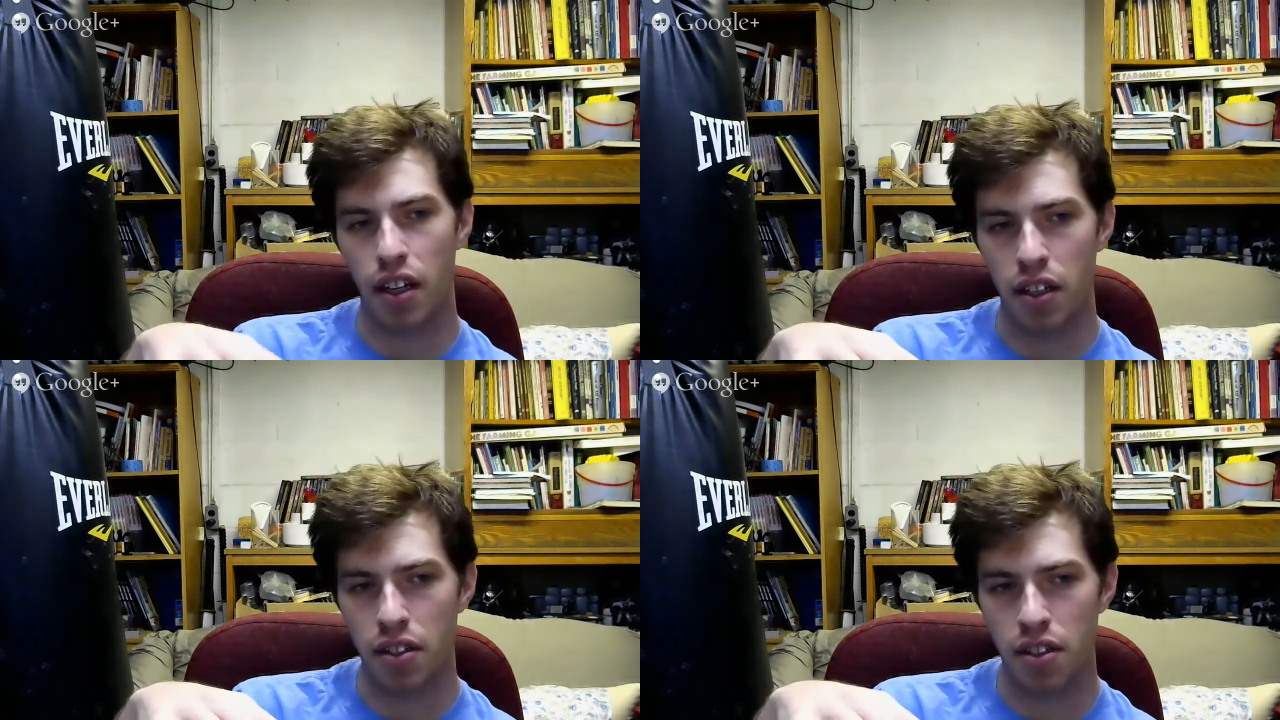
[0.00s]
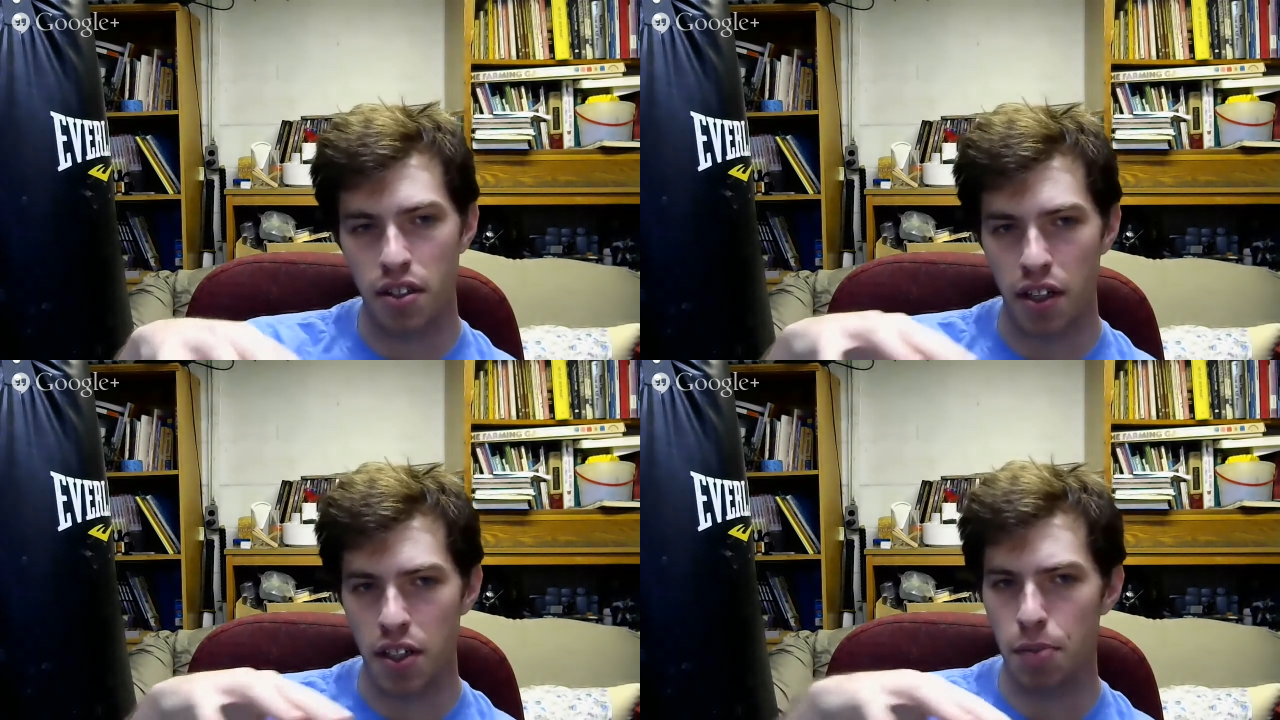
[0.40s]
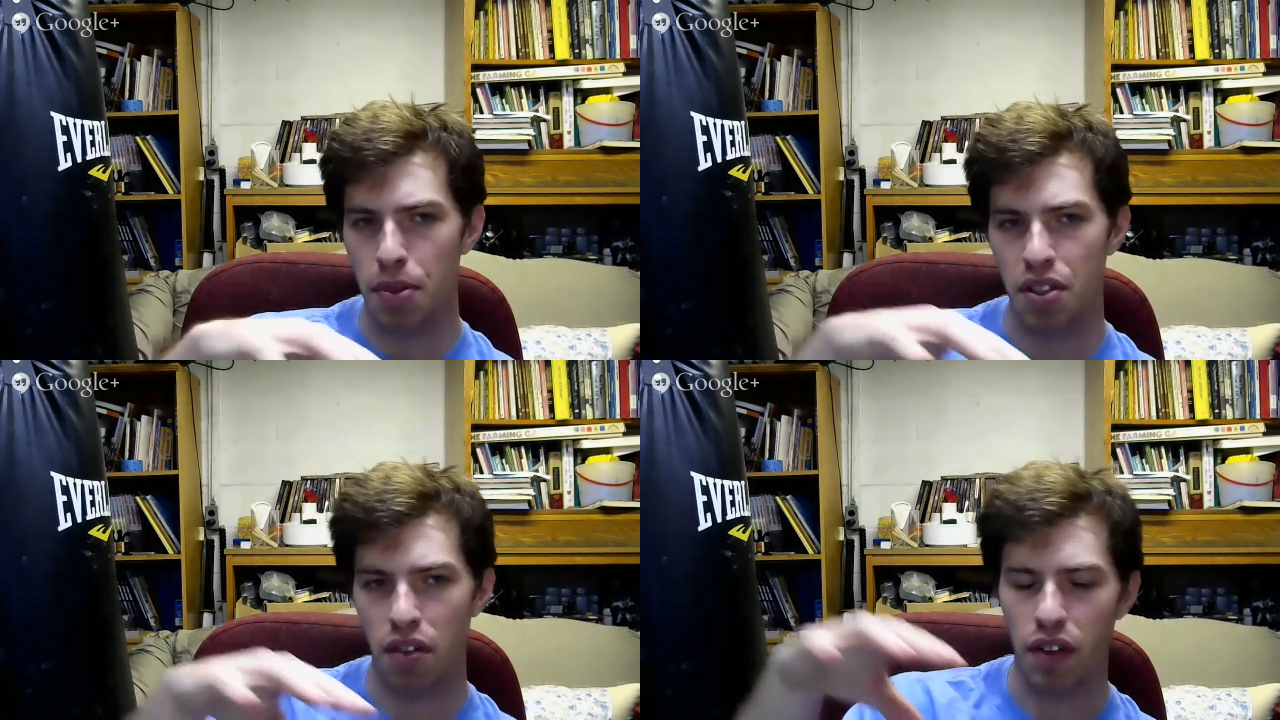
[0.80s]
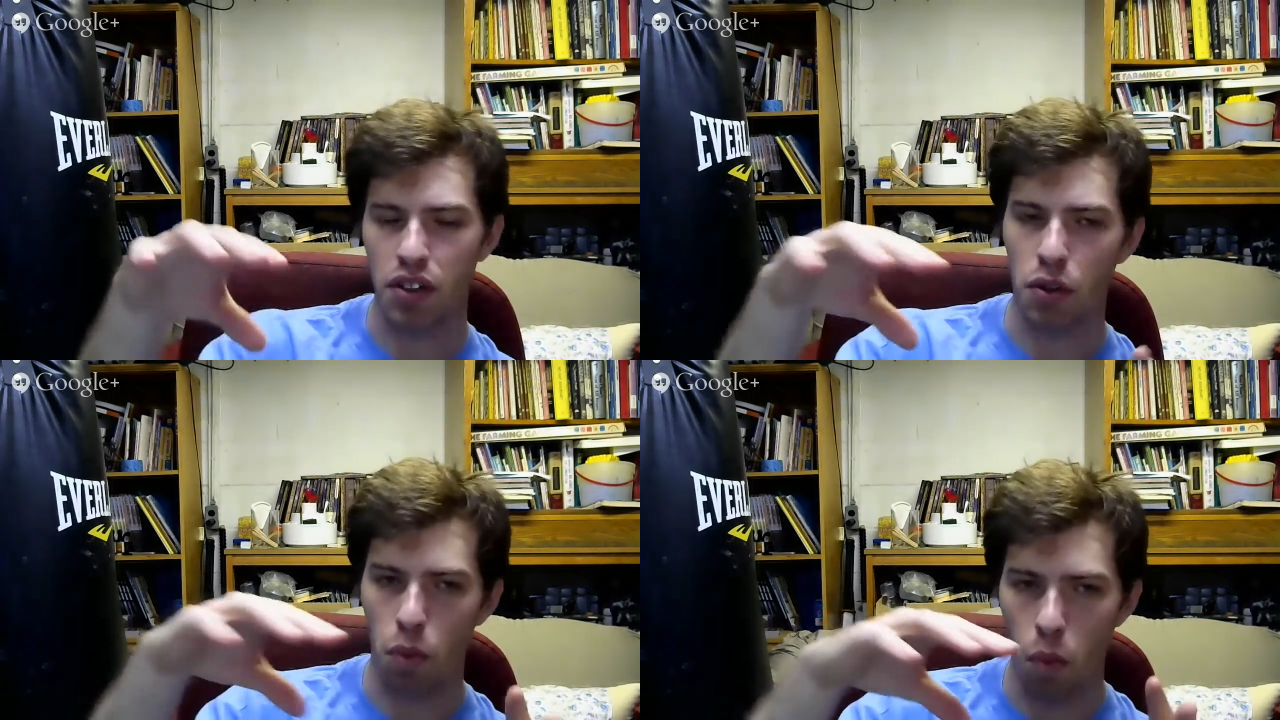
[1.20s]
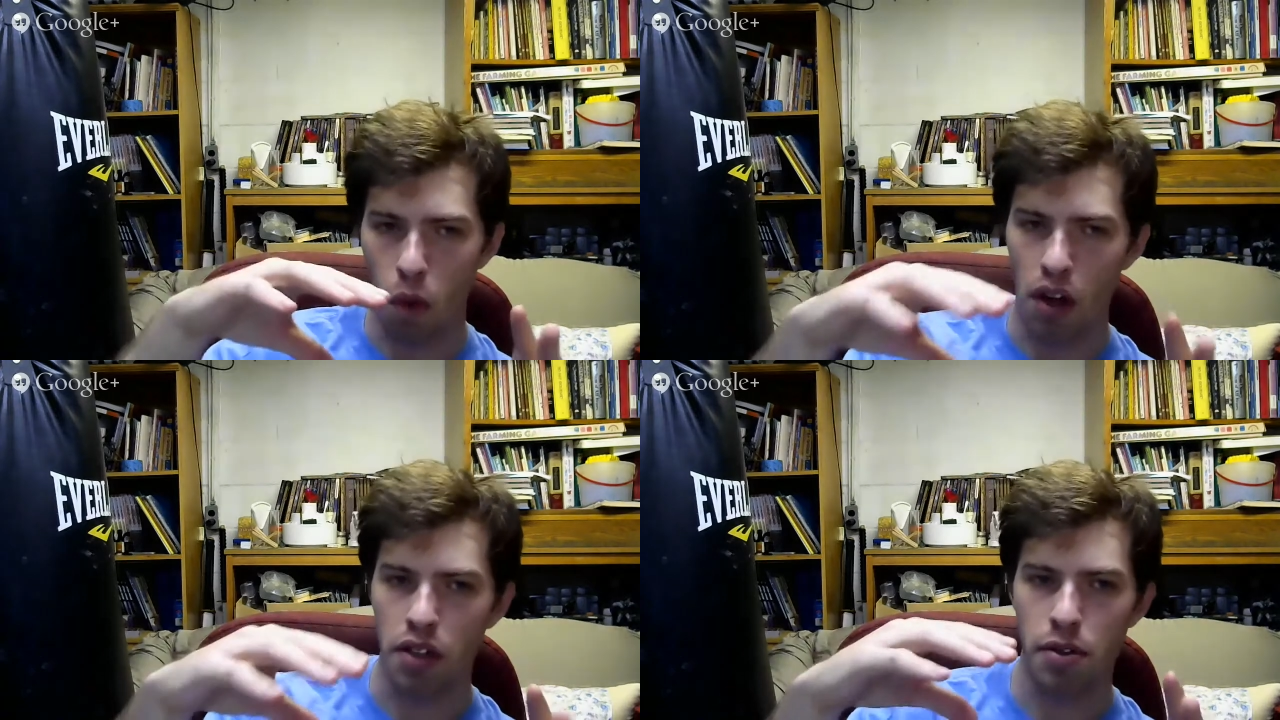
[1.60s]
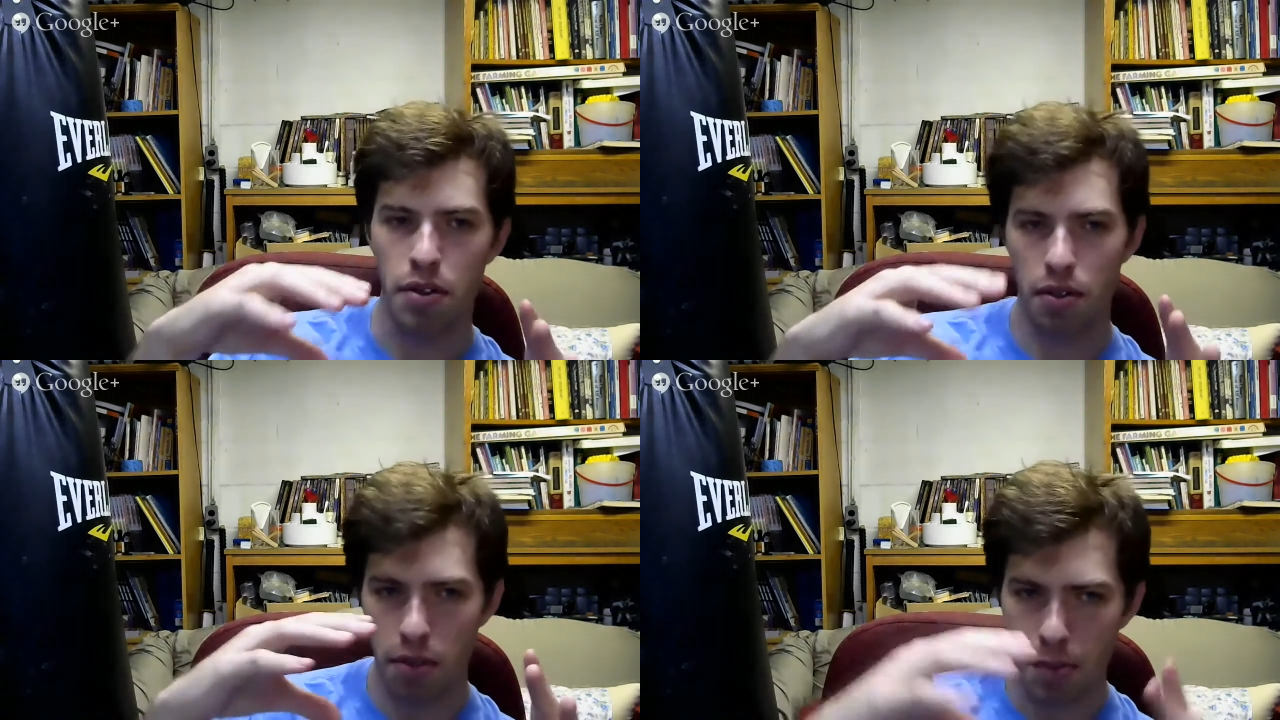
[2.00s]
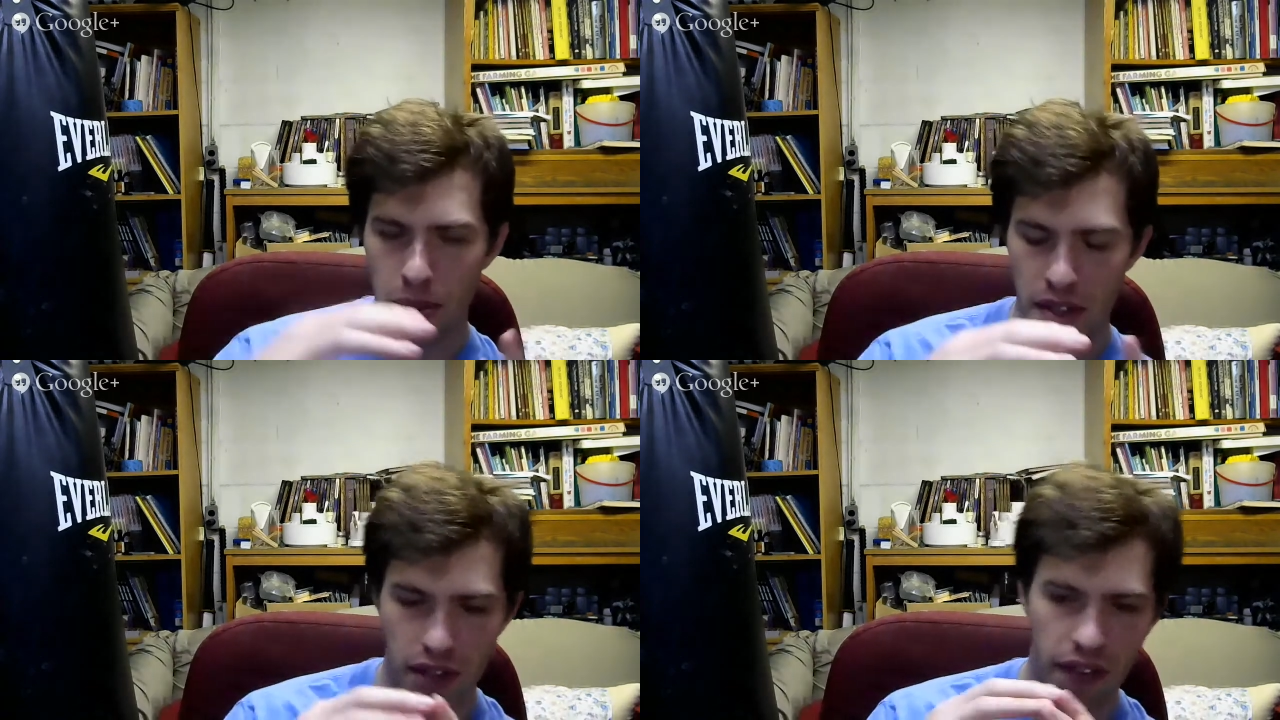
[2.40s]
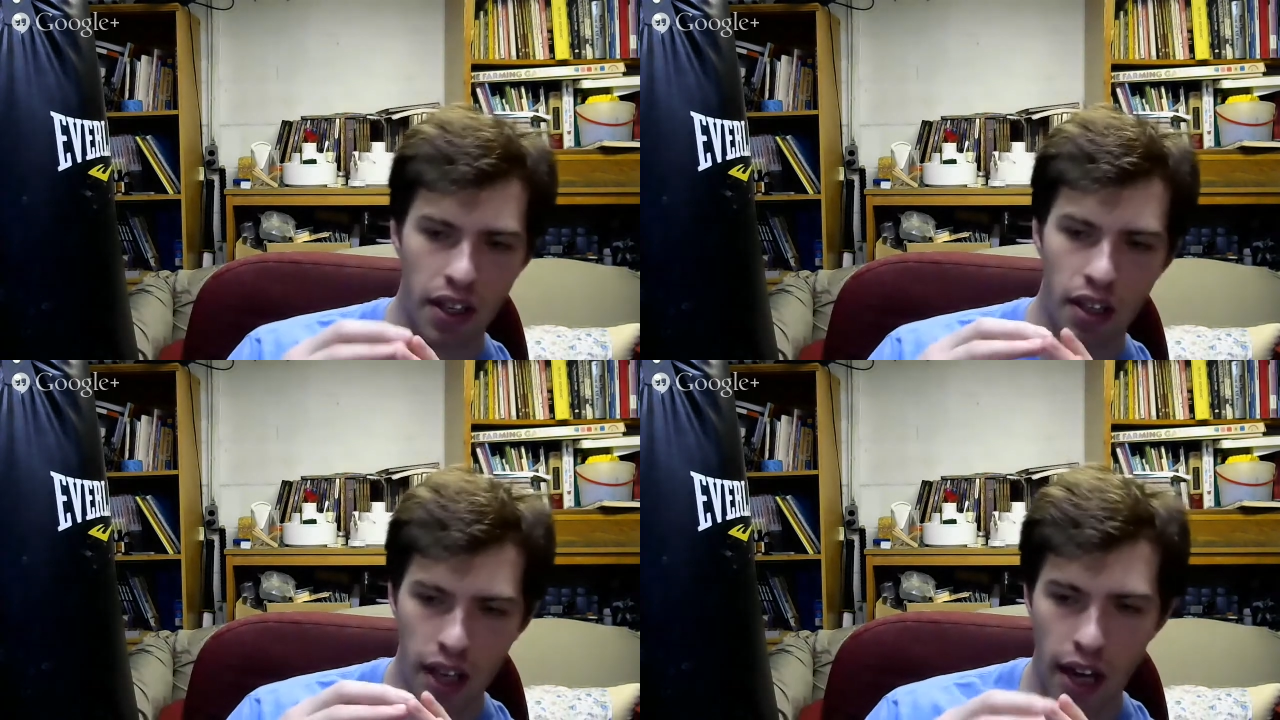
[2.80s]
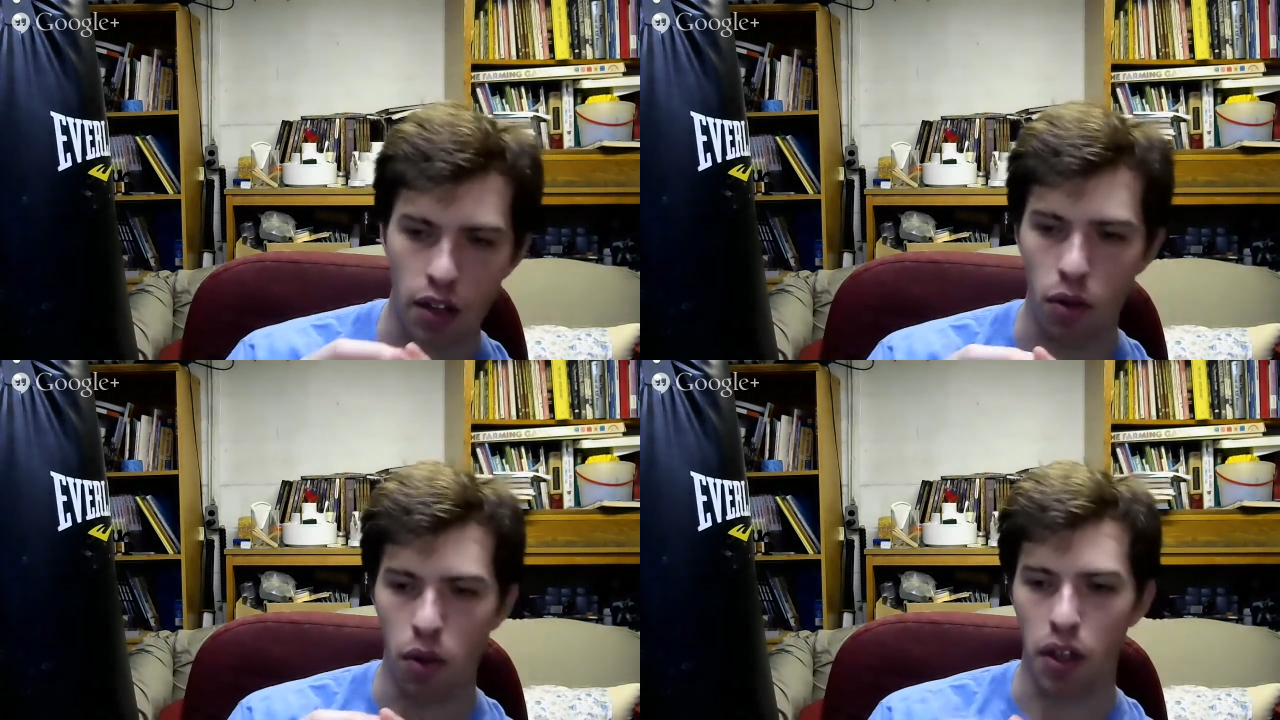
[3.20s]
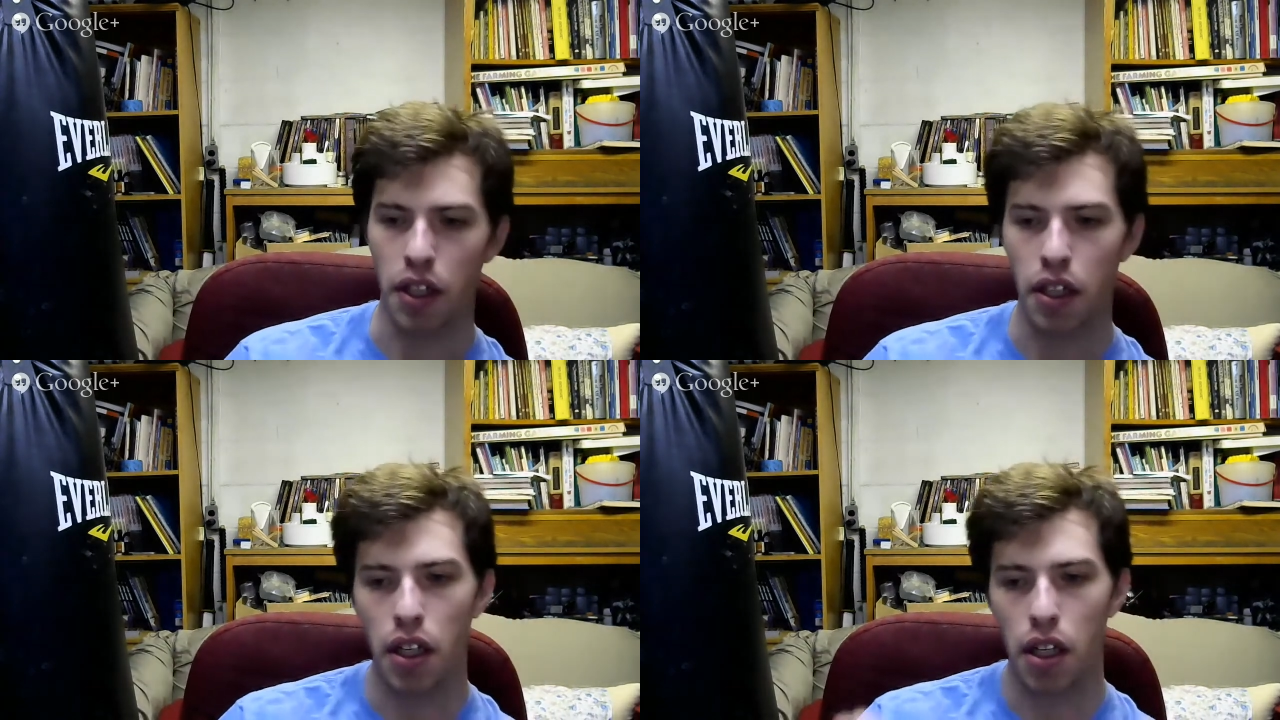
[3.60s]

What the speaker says: it's specific to one specific category.